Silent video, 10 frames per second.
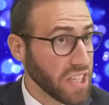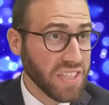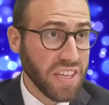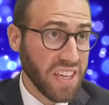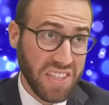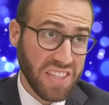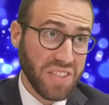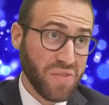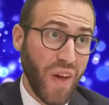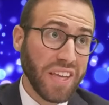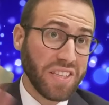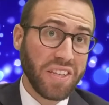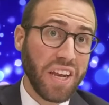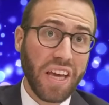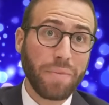Listen to this. This is
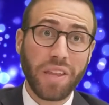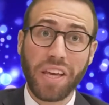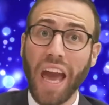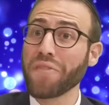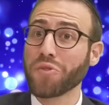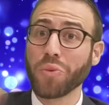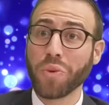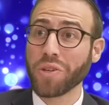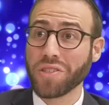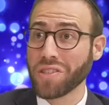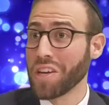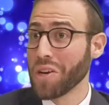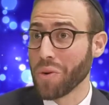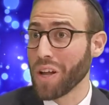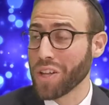fascinating. I'm thinking afterwards,
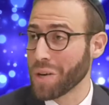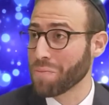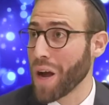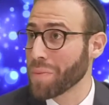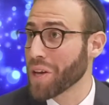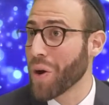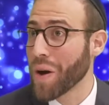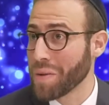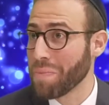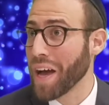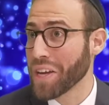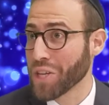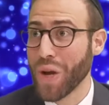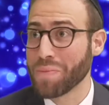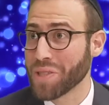we're all going to probably go out and buy a
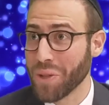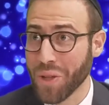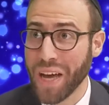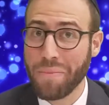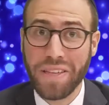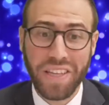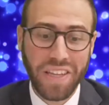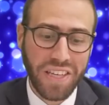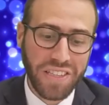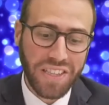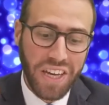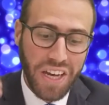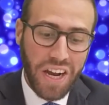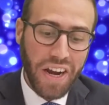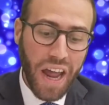Shoham stone. Look how amazing this is.
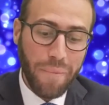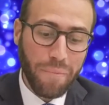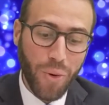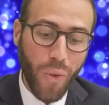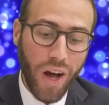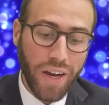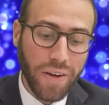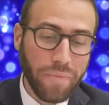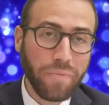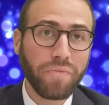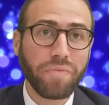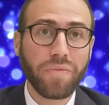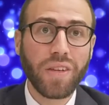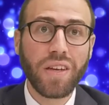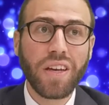Number one,
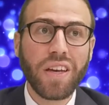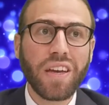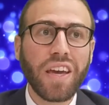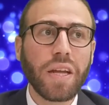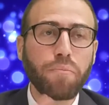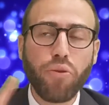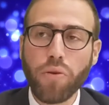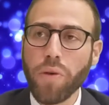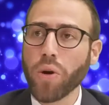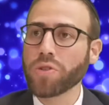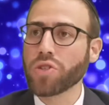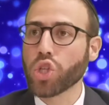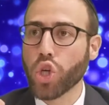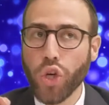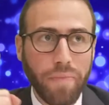it
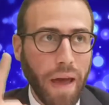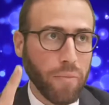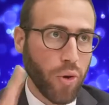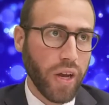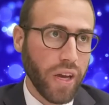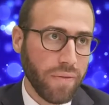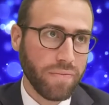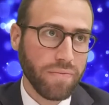promotes good memory.